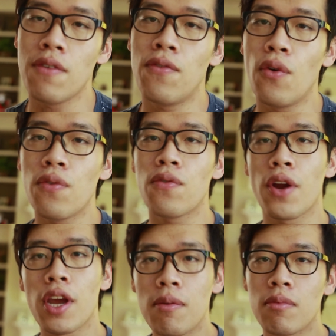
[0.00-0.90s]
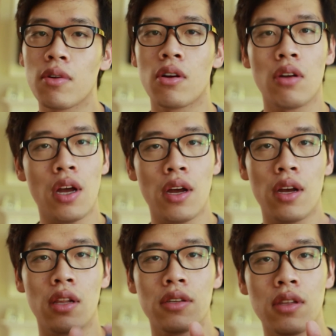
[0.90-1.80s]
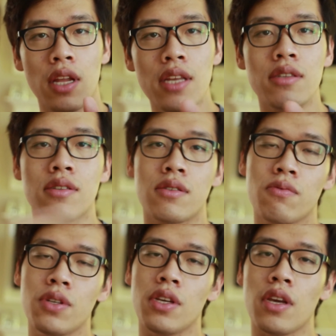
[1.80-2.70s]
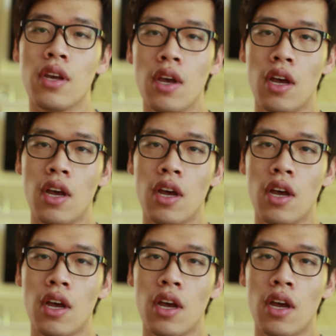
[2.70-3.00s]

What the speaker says: full frame lens, really.